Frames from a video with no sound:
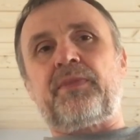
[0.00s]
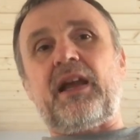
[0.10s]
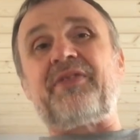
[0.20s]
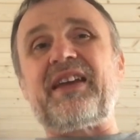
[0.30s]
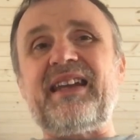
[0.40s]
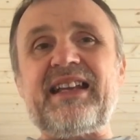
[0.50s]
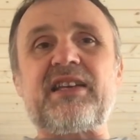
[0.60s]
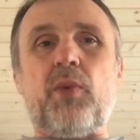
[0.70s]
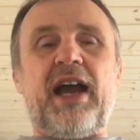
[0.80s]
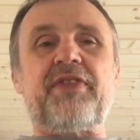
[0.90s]
And they need
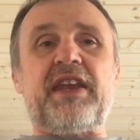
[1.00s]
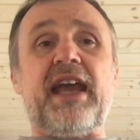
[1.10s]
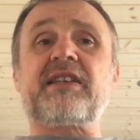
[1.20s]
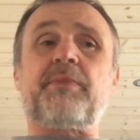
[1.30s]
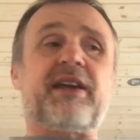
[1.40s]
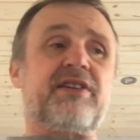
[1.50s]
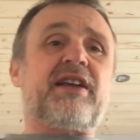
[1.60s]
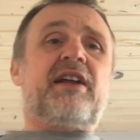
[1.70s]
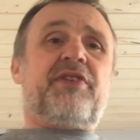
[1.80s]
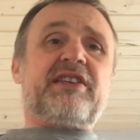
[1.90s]
to wind their necks in because
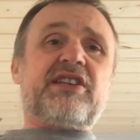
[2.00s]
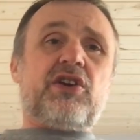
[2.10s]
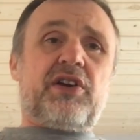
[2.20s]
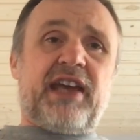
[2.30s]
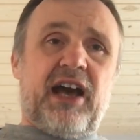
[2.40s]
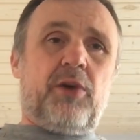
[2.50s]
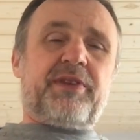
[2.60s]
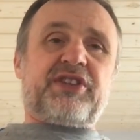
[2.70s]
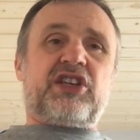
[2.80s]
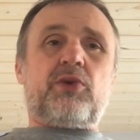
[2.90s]
this is not going to help
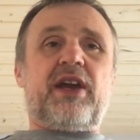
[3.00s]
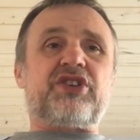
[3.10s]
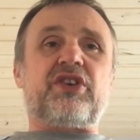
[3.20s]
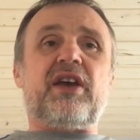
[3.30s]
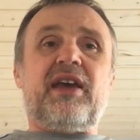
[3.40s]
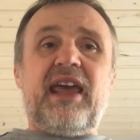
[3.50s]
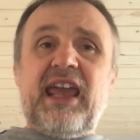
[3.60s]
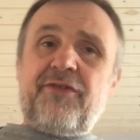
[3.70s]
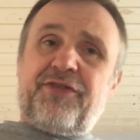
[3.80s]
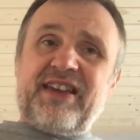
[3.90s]
the situation.
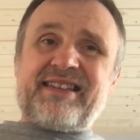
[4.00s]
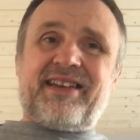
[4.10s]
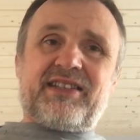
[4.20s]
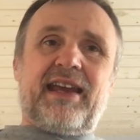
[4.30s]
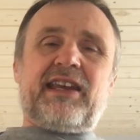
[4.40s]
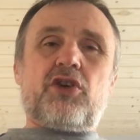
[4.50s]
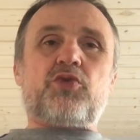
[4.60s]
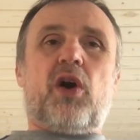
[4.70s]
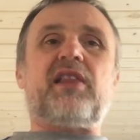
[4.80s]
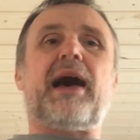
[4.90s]
If this
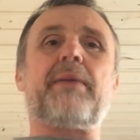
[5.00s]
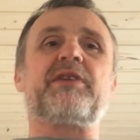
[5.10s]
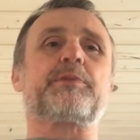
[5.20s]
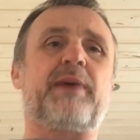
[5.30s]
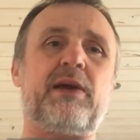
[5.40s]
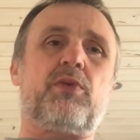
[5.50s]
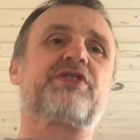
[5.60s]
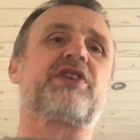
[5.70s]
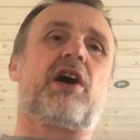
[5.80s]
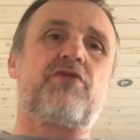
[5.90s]
continues, what will happen is people will
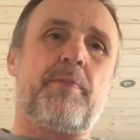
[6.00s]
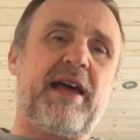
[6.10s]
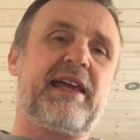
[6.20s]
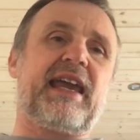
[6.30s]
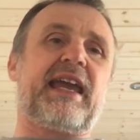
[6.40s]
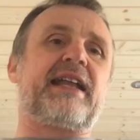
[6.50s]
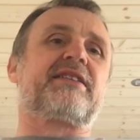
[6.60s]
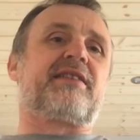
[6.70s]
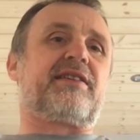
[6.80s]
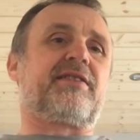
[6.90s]
start rebelling
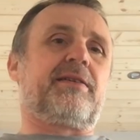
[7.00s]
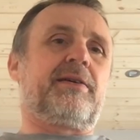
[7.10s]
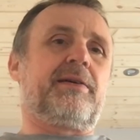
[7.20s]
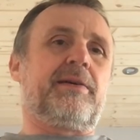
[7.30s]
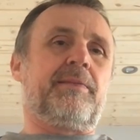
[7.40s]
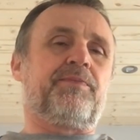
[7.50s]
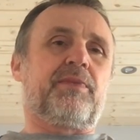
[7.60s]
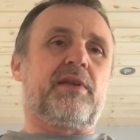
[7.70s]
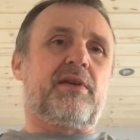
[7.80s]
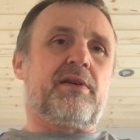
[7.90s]
against it.
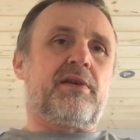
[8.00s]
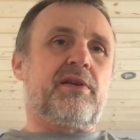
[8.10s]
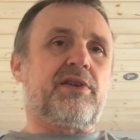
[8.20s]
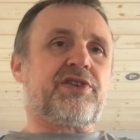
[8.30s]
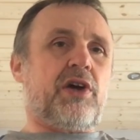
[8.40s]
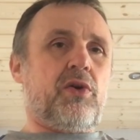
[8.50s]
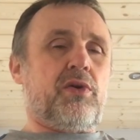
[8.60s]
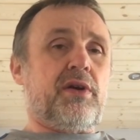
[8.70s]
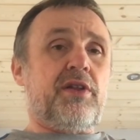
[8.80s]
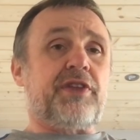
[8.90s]

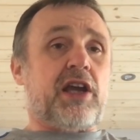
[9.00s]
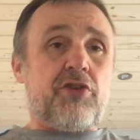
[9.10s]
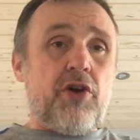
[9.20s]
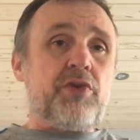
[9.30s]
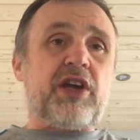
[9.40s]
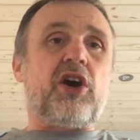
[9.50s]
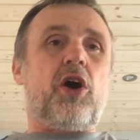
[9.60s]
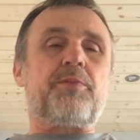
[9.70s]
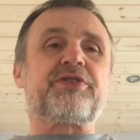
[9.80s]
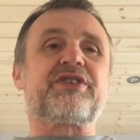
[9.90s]
So the corona
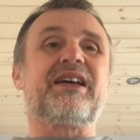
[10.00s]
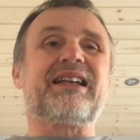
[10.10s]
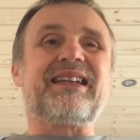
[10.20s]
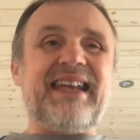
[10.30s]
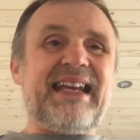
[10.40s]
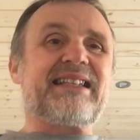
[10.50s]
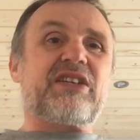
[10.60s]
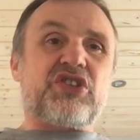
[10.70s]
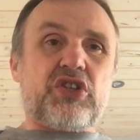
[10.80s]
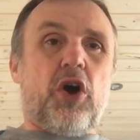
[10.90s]
cops need
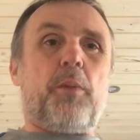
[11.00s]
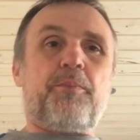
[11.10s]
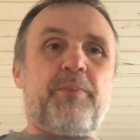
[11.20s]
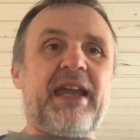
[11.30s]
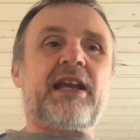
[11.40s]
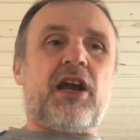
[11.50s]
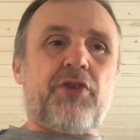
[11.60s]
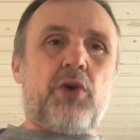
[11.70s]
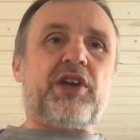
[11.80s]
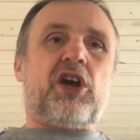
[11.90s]
to stop being
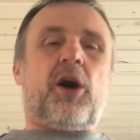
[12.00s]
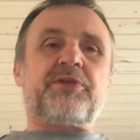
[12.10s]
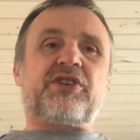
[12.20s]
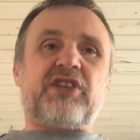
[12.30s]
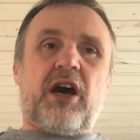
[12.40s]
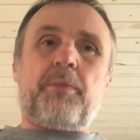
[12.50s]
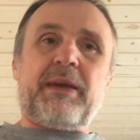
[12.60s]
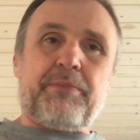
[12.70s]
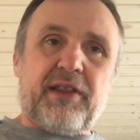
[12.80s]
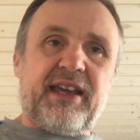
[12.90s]
corona cops and start
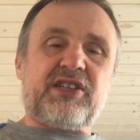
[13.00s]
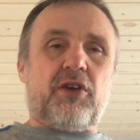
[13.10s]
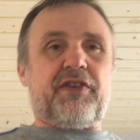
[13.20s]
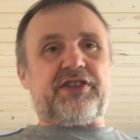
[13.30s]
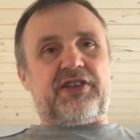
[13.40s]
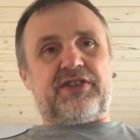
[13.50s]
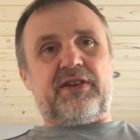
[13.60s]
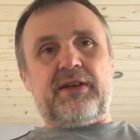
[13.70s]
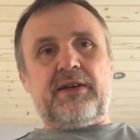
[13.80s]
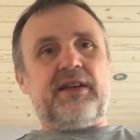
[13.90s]
being police officers.
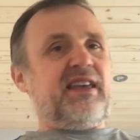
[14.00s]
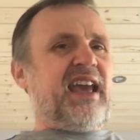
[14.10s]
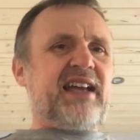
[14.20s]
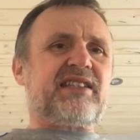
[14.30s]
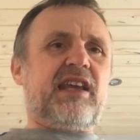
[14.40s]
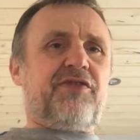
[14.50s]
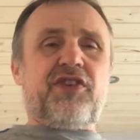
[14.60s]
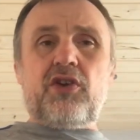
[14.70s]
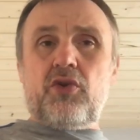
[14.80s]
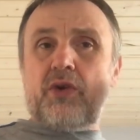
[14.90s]
Yes,
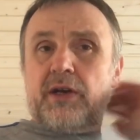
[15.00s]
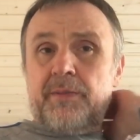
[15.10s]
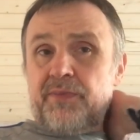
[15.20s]
if you